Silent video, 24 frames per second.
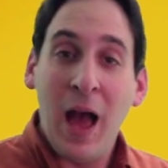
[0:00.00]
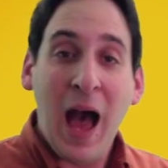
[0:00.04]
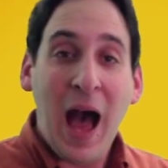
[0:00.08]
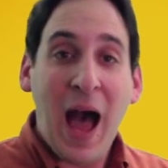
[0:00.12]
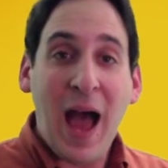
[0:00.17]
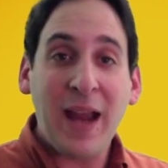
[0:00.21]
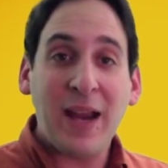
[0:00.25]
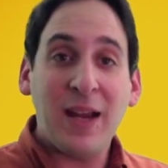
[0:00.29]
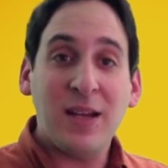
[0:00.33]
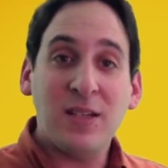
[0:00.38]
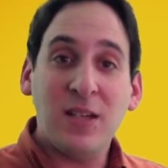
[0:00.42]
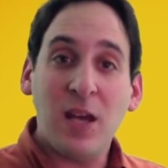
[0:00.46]

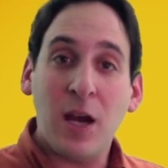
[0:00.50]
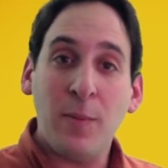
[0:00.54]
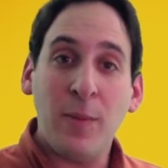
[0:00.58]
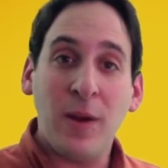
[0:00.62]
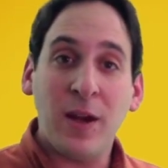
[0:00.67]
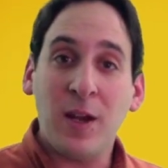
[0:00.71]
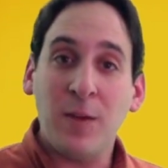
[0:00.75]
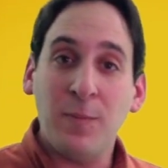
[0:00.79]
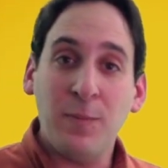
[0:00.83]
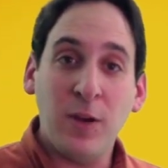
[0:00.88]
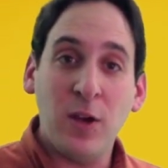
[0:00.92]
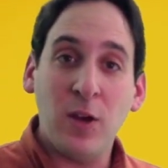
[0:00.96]
I could tell my
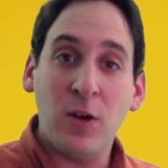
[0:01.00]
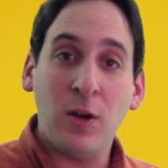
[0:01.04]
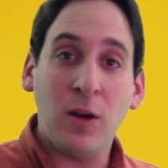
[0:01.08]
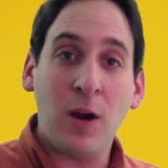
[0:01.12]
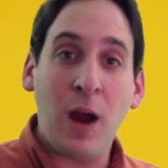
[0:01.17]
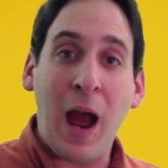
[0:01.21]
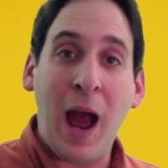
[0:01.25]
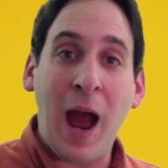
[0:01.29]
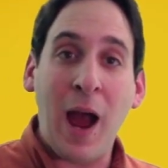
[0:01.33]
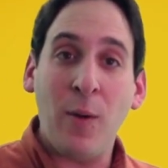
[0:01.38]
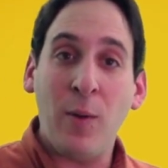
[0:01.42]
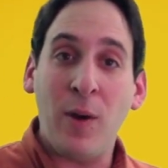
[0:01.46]
computer
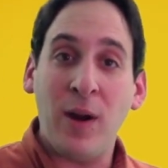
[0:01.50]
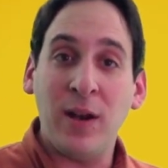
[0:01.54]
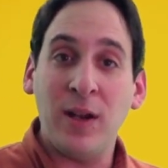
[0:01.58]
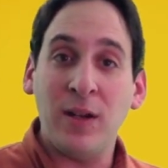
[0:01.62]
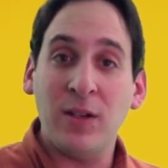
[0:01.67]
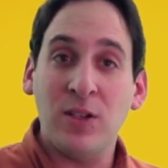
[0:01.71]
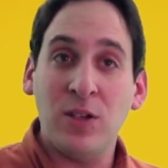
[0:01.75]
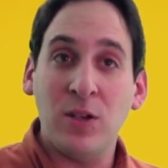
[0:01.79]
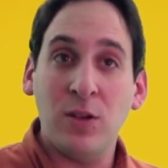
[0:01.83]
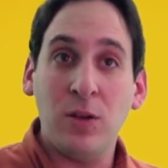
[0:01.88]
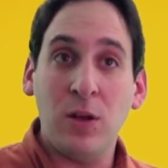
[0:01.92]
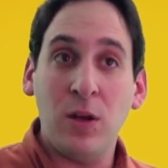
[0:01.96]
I want it
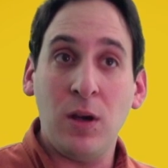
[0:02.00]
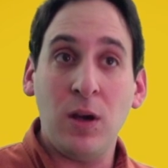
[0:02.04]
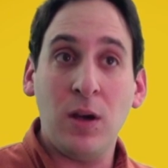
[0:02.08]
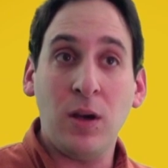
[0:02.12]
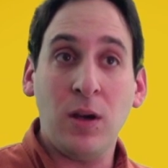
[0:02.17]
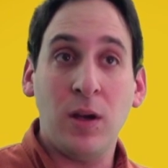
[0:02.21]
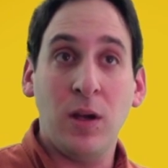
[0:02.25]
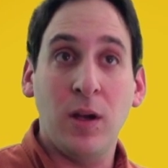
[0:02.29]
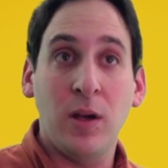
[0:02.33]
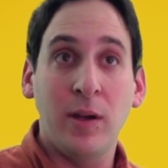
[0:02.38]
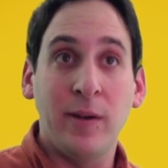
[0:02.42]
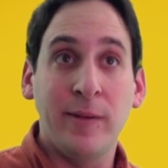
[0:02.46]
to look
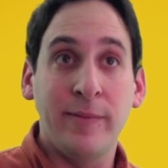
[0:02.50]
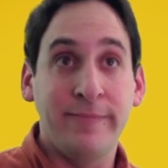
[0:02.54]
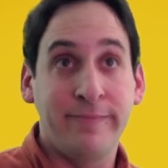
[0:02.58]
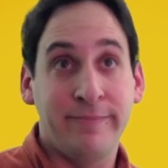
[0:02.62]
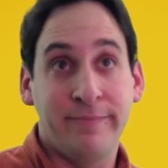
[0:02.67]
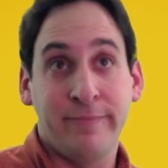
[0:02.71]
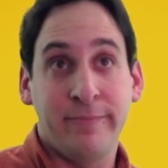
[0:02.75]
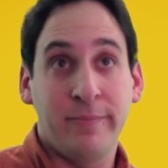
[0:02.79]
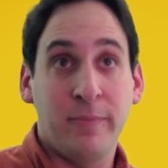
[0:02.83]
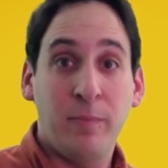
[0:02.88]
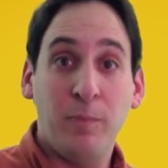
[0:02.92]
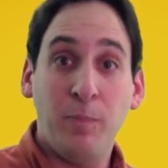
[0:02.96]

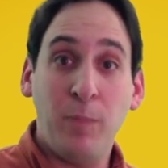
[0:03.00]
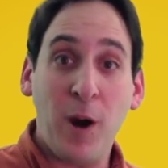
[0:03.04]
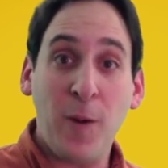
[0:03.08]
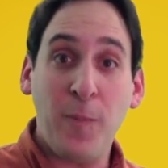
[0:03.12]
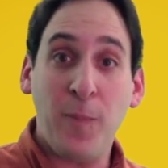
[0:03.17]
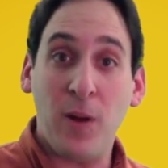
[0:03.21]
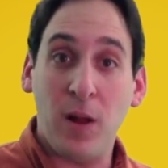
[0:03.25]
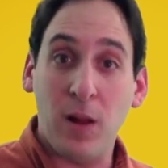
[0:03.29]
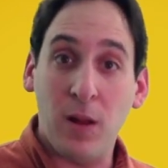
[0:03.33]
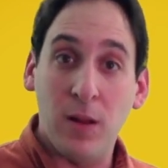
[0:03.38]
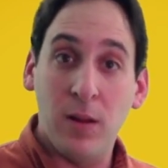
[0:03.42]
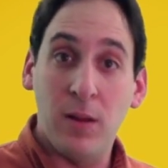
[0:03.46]

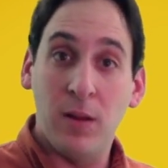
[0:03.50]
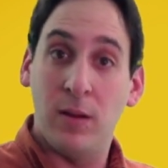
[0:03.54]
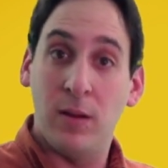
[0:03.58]
purple